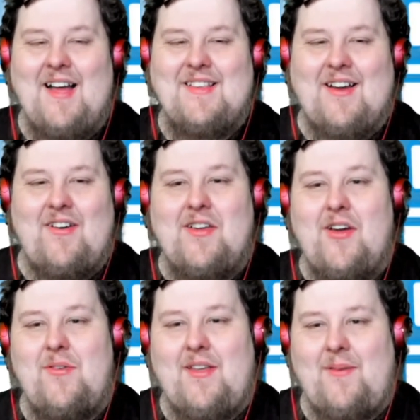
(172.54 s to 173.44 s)
I doubt it,
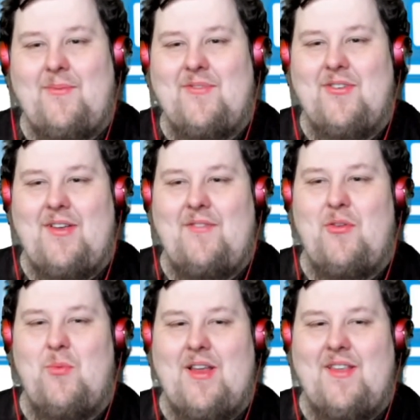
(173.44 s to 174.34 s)
Cody. I'm sure if
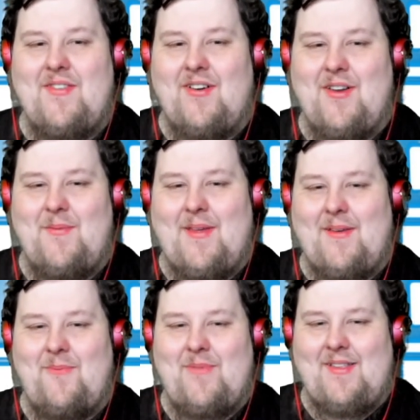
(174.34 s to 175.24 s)
you win, it's not going to be
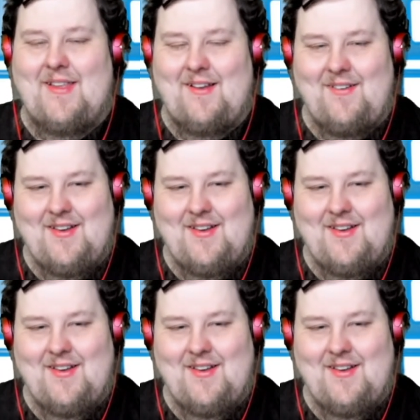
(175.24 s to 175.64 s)
a beatdown.